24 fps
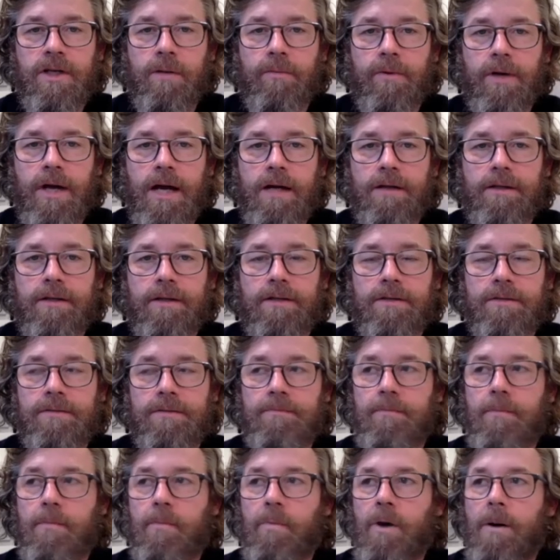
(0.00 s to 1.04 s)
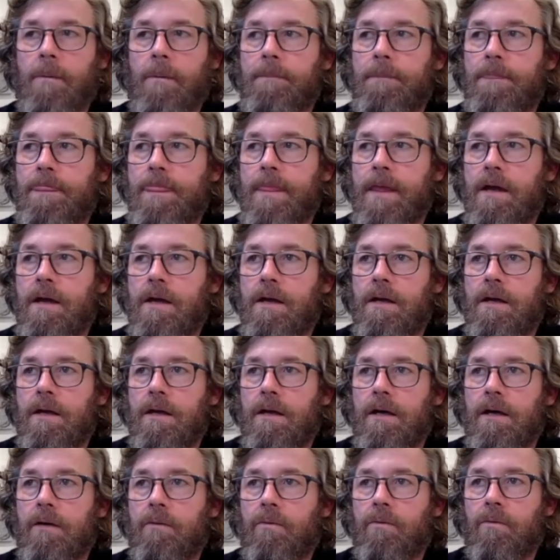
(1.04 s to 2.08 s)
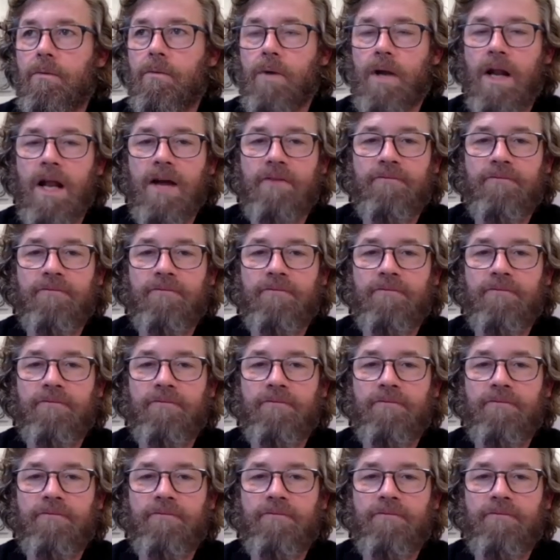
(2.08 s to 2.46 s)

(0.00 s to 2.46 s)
practice? Well, when